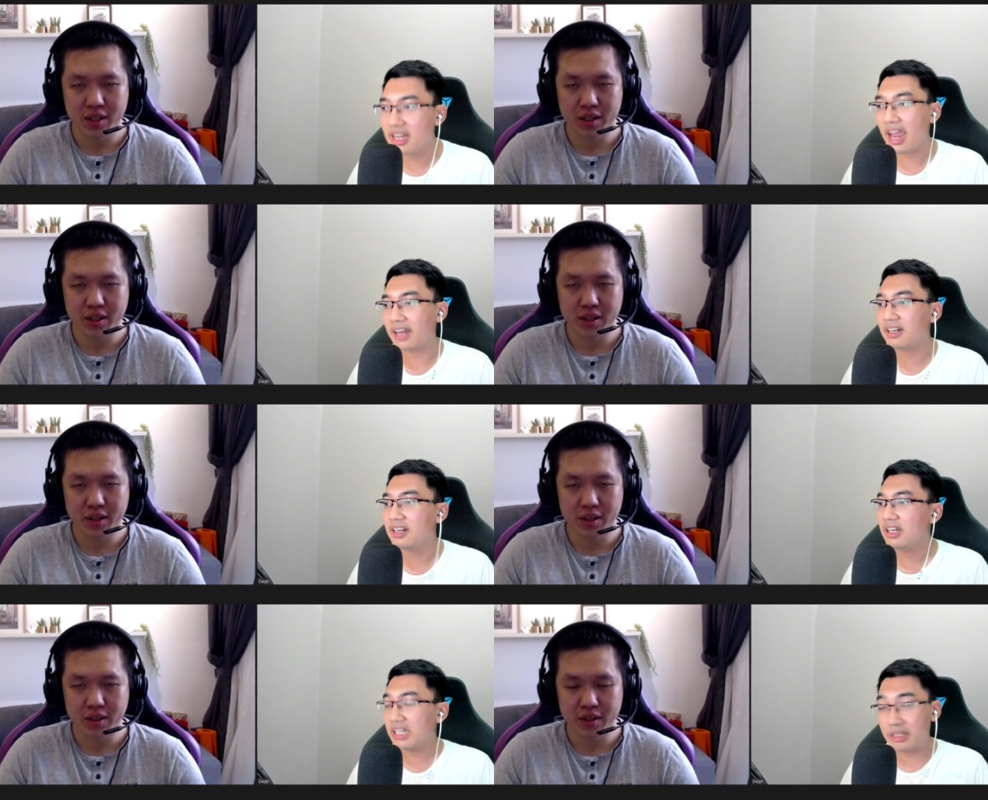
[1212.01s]
Speaker 1: And
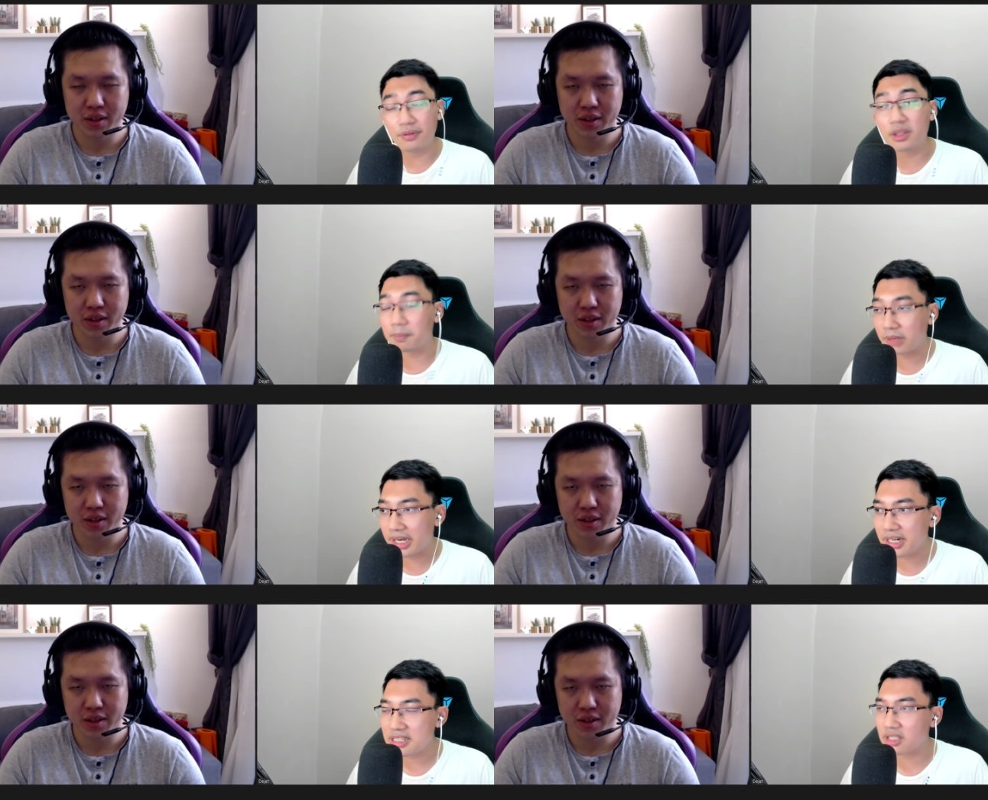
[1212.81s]
even the
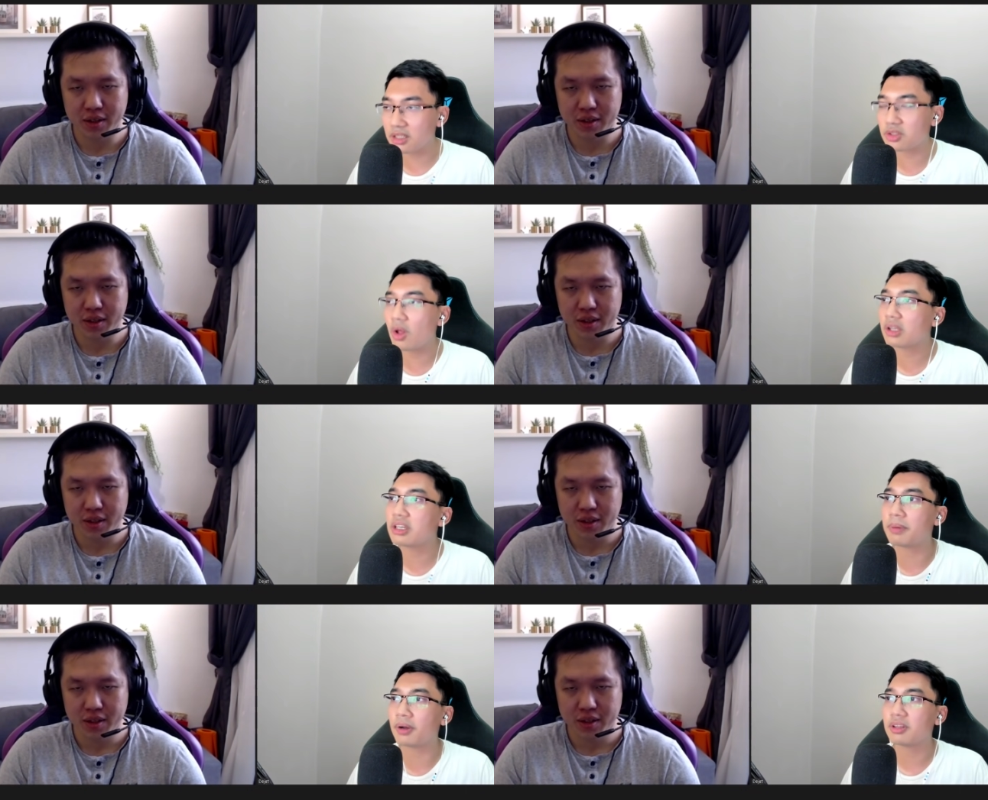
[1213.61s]
players still talking
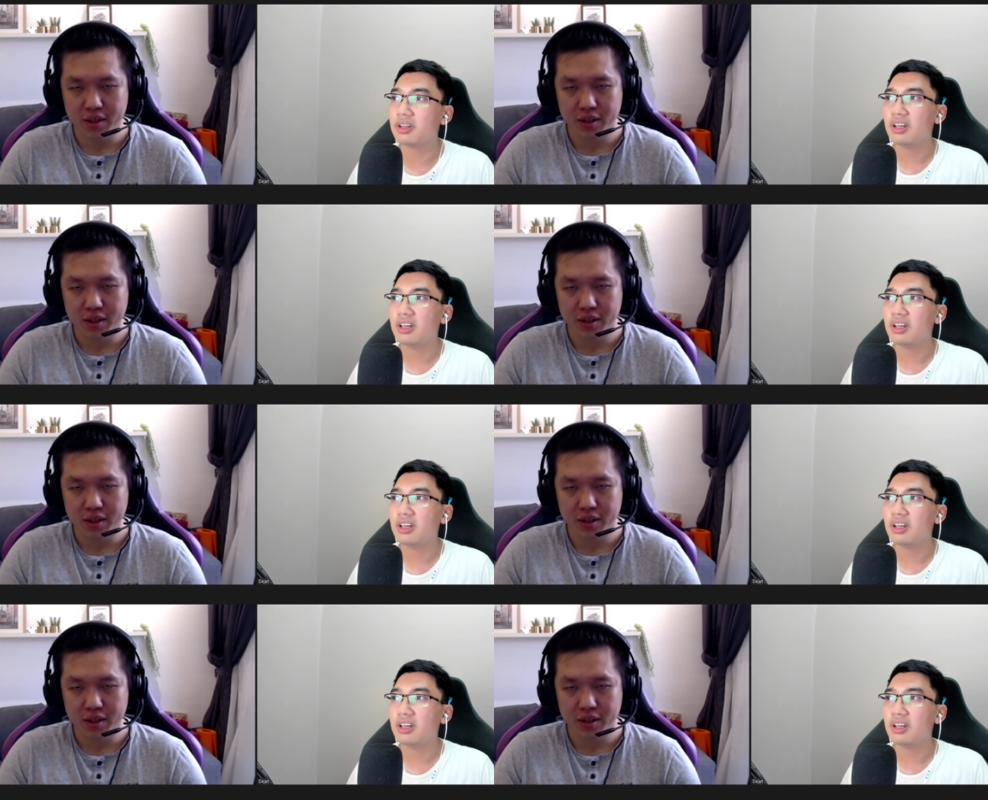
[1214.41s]
about,